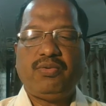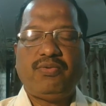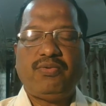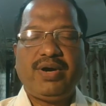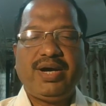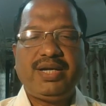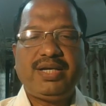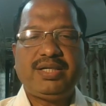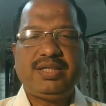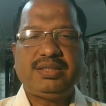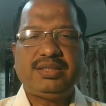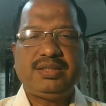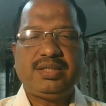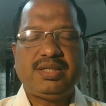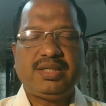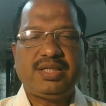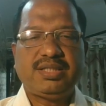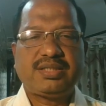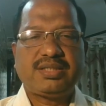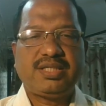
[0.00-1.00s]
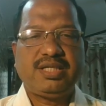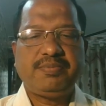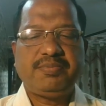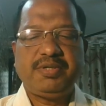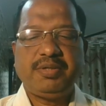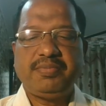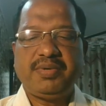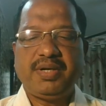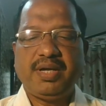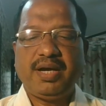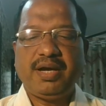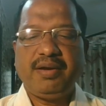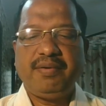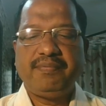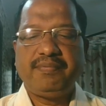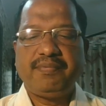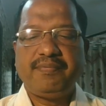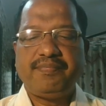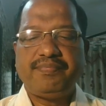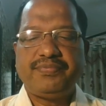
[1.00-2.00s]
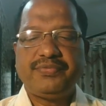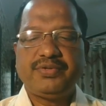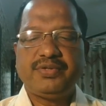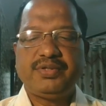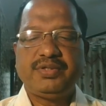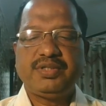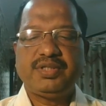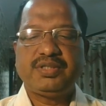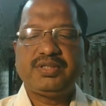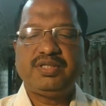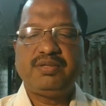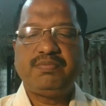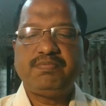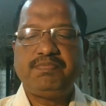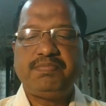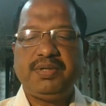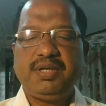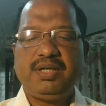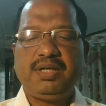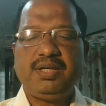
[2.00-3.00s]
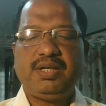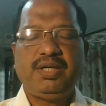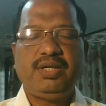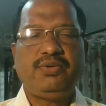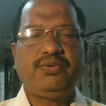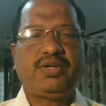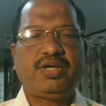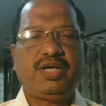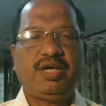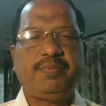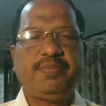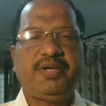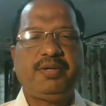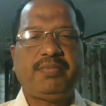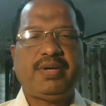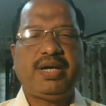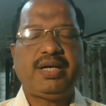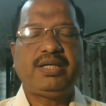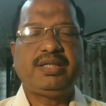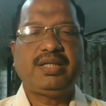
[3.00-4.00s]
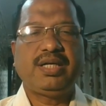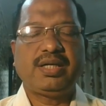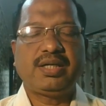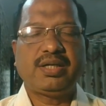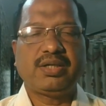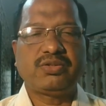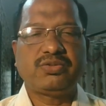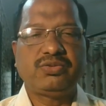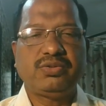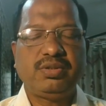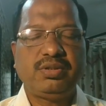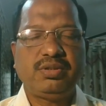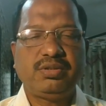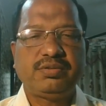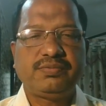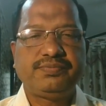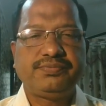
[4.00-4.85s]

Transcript: while it is the descriptive type, just simple you keep in mind that actually.